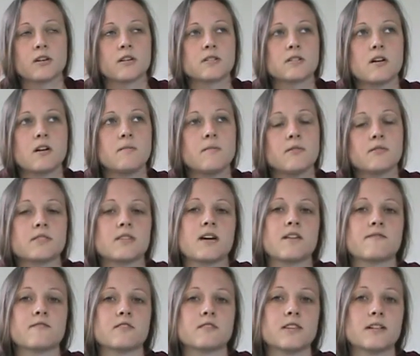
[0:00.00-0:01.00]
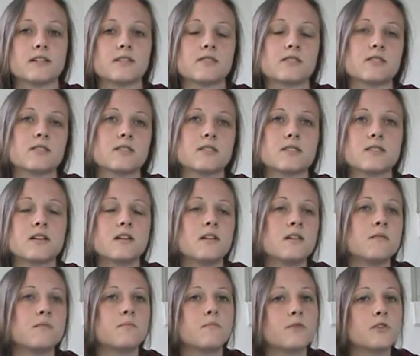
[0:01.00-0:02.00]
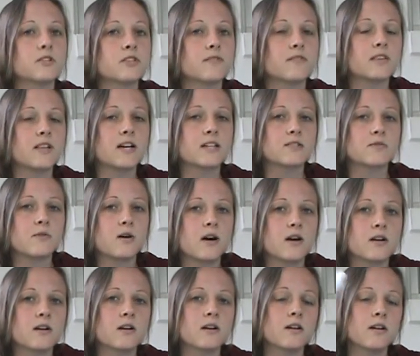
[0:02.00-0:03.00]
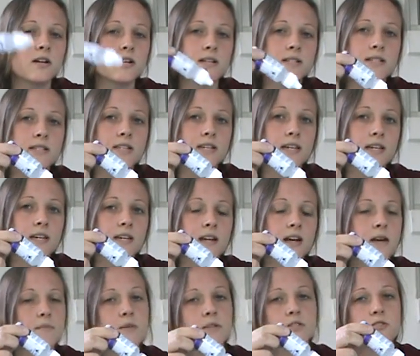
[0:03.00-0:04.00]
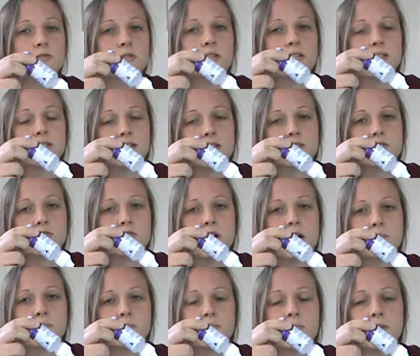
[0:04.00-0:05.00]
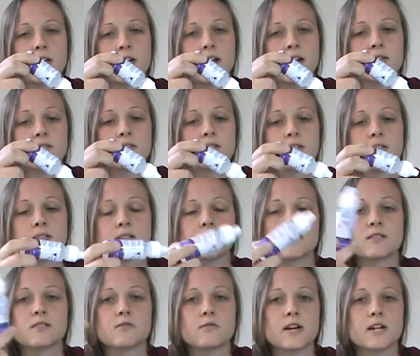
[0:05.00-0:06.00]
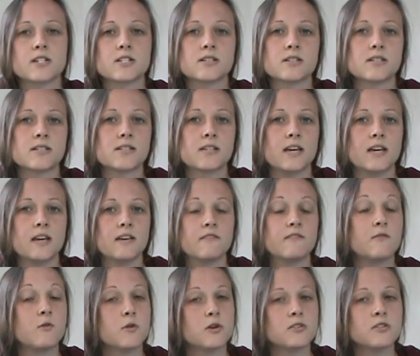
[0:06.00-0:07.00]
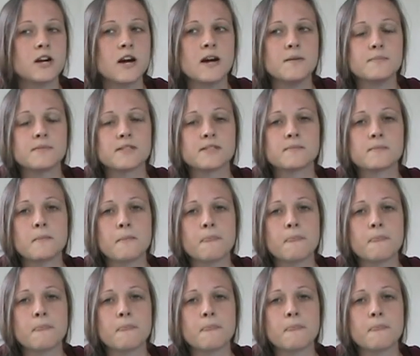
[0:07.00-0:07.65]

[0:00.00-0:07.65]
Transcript: It's almost effortless. Just pour yourself a glass of water, stick in. I've been doing 6 drops per 8 ounces. The directions say 4 drops.